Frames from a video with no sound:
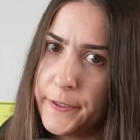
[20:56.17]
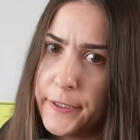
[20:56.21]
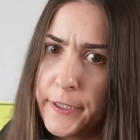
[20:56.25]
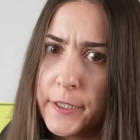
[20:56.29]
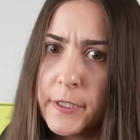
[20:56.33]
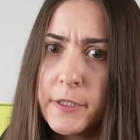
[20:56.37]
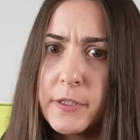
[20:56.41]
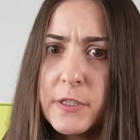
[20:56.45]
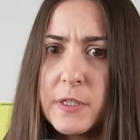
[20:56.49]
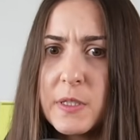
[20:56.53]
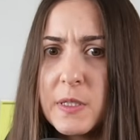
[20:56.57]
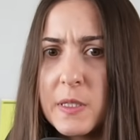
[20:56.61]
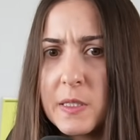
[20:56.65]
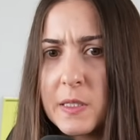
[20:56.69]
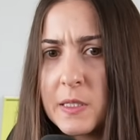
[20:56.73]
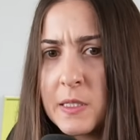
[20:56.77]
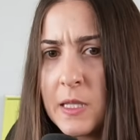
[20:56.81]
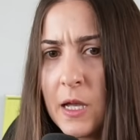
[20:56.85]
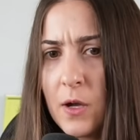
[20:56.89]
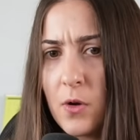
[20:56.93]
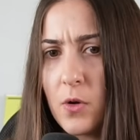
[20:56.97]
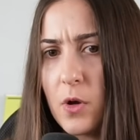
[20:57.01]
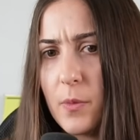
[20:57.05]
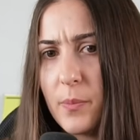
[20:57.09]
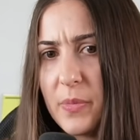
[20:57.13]
This is
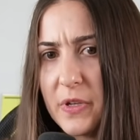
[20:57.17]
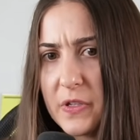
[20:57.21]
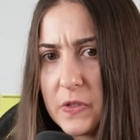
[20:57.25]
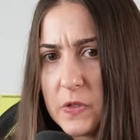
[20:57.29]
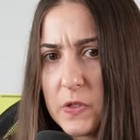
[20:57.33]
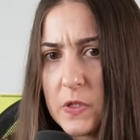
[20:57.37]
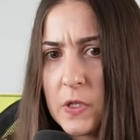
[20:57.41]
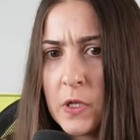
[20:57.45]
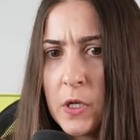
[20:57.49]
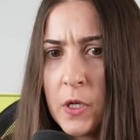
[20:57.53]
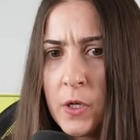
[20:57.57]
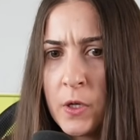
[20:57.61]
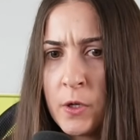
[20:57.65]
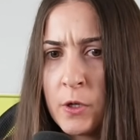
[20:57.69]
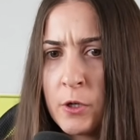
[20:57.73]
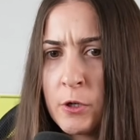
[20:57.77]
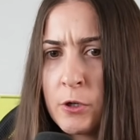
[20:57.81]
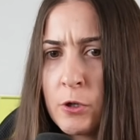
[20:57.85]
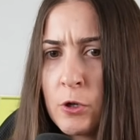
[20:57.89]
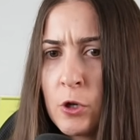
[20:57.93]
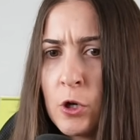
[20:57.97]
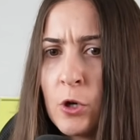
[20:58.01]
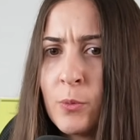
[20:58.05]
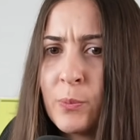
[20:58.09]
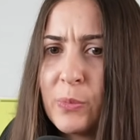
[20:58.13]
now a bit
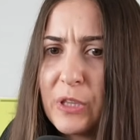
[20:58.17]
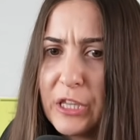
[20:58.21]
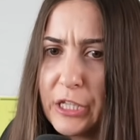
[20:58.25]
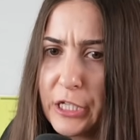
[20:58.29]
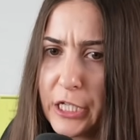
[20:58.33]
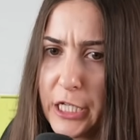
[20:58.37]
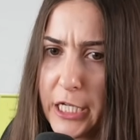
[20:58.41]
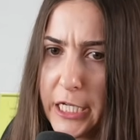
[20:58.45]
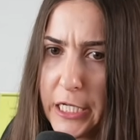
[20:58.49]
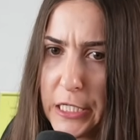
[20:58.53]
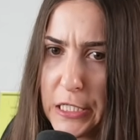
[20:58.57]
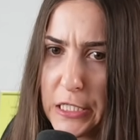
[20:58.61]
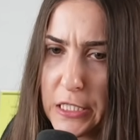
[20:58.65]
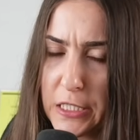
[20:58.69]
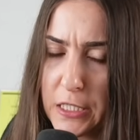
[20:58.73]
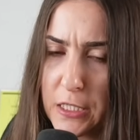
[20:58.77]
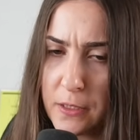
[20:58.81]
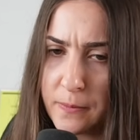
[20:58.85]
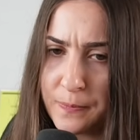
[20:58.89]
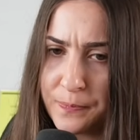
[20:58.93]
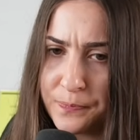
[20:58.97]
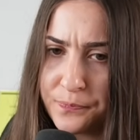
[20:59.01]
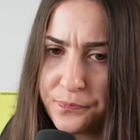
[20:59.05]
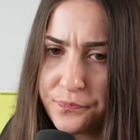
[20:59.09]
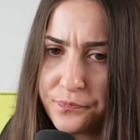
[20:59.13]
complicated.
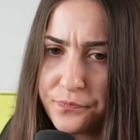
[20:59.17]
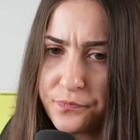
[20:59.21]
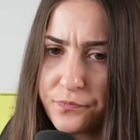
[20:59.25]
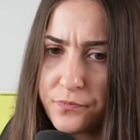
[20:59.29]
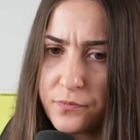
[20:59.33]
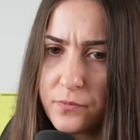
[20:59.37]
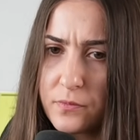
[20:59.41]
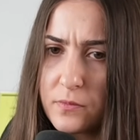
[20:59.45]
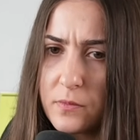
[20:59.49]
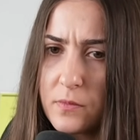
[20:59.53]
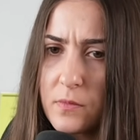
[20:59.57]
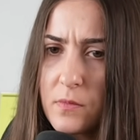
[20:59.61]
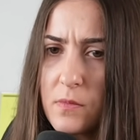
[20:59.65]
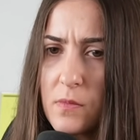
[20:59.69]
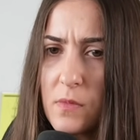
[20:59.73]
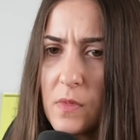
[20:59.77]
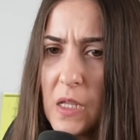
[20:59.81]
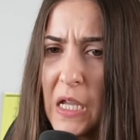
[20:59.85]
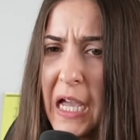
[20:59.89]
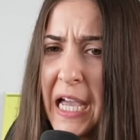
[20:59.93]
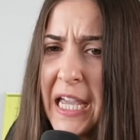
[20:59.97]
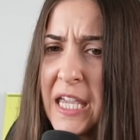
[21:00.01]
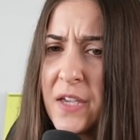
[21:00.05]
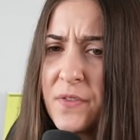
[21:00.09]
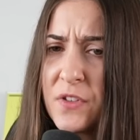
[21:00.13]

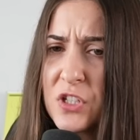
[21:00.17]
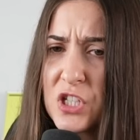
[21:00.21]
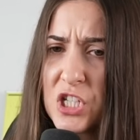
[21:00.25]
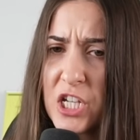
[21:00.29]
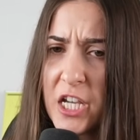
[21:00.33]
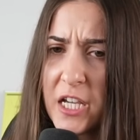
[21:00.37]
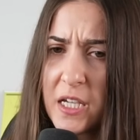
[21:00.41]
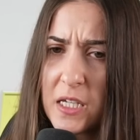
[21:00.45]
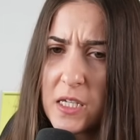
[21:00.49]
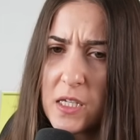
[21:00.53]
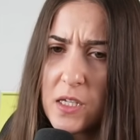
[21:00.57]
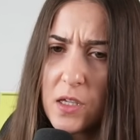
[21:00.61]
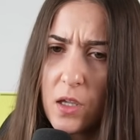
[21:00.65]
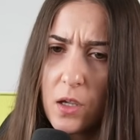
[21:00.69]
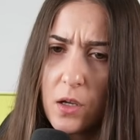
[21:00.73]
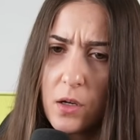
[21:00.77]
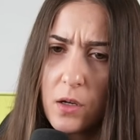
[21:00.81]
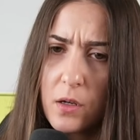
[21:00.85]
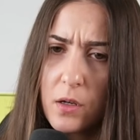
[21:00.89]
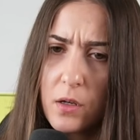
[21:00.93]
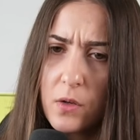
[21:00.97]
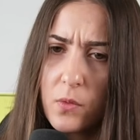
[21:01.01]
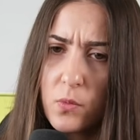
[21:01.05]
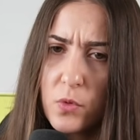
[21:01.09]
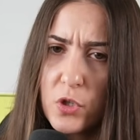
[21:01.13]
I have a check
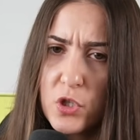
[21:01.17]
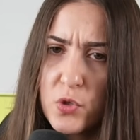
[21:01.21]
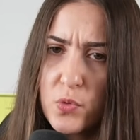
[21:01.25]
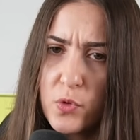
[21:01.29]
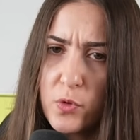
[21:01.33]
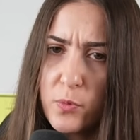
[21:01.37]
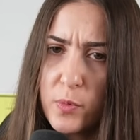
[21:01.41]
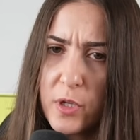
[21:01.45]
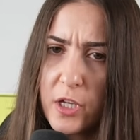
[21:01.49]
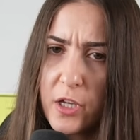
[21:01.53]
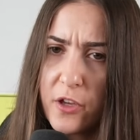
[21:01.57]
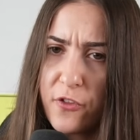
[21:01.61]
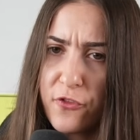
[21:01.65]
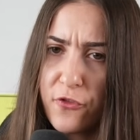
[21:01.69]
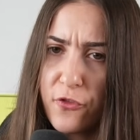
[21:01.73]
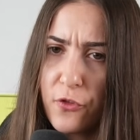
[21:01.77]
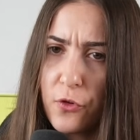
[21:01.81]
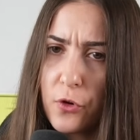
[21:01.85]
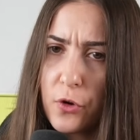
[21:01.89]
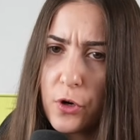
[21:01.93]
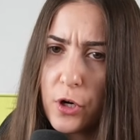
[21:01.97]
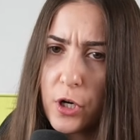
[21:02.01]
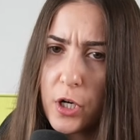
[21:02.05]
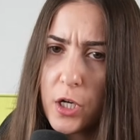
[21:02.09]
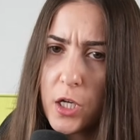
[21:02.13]
here, which would be a
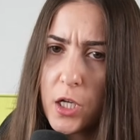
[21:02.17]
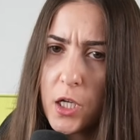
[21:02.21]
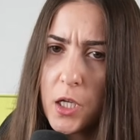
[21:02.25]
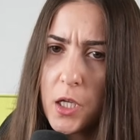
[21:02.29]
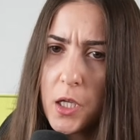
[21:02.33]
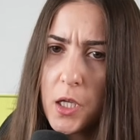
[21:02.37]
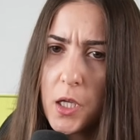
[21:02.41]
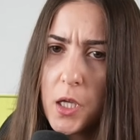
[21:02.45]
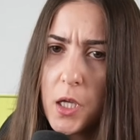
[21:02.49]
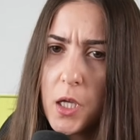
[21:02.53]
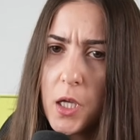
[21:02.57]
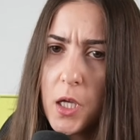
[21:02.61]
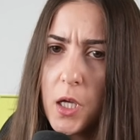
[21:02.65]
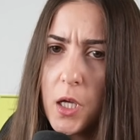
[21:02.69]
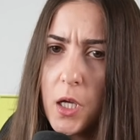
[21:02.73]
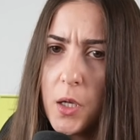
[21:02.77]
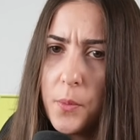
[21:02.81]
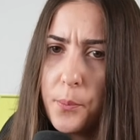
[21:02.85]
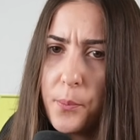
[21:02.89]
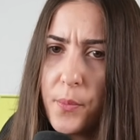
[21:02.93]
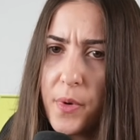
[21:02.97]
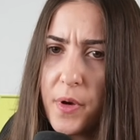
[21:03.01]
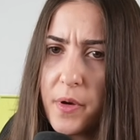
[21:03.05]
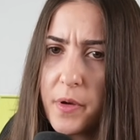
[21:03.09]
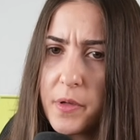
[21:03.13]
fork,
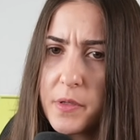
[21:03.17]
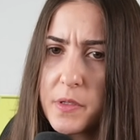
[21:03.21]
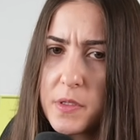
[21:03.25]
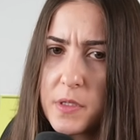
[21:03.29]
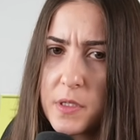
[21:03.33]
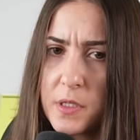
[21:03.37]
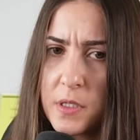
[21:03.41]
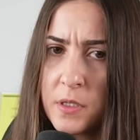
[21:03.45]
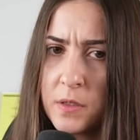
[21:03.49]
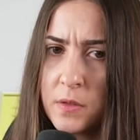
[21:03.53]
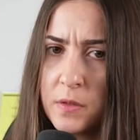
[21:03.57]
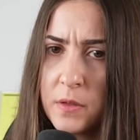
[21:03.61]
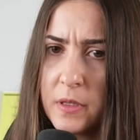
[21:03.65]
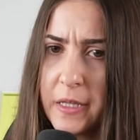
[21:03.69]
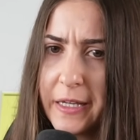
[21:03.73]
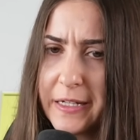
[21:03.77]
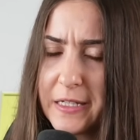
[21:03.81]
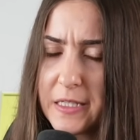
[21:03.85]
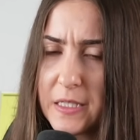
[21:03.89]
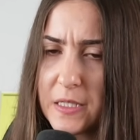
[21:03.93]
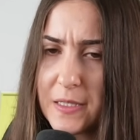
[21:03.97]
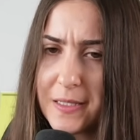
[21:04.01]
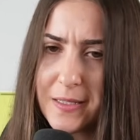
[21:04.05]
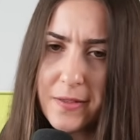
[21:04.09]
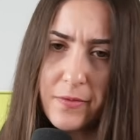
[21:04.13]
but knight
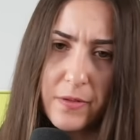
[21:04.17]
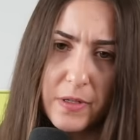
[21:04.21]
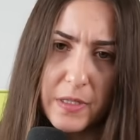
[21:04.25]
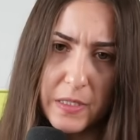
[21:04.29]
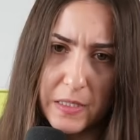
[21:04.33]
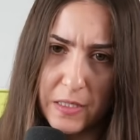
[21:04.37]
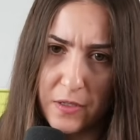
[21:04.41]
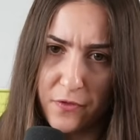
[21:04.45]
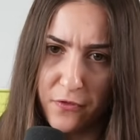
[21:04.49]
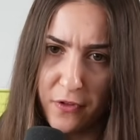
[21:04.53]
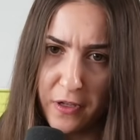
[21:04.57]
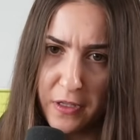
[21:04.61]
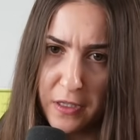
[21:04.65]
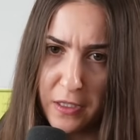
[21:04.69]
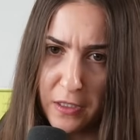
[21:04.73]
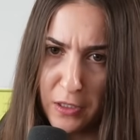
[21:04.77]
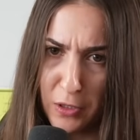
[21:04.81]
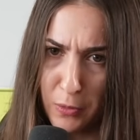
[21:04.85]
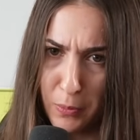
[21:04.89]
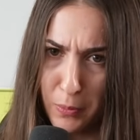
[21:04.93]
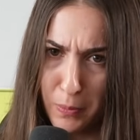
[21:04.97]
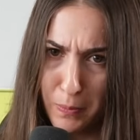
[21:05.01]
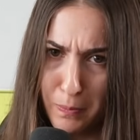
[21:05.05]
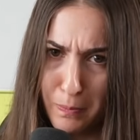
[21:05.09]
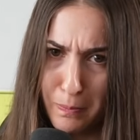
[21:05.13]
c3 is defending the
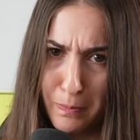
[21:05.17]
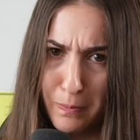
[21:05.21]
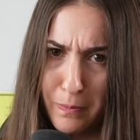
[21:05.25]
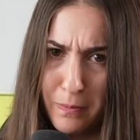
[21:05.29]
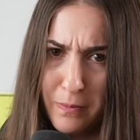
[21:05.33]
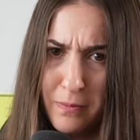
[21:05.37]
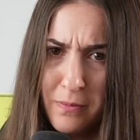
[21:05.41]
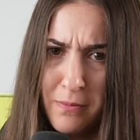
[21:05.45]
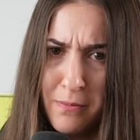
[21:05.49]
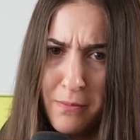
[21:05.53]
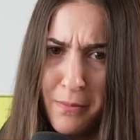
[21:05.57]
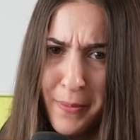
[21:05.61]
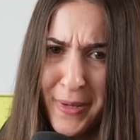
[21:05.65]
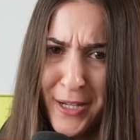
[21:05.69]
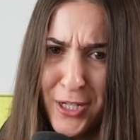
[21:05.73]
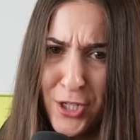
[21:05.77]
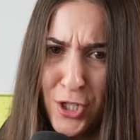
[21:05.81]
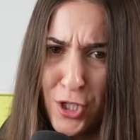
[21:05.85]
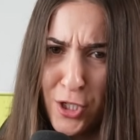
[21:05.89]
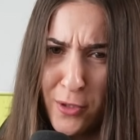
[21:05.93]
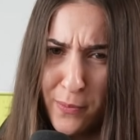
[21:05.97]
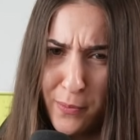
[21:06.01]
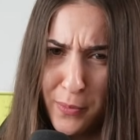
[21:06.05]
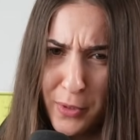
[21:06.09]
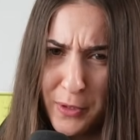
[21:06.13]

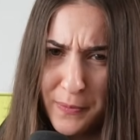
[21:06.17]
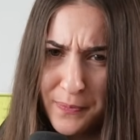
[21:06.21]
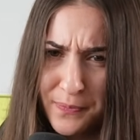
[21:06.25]
bishop,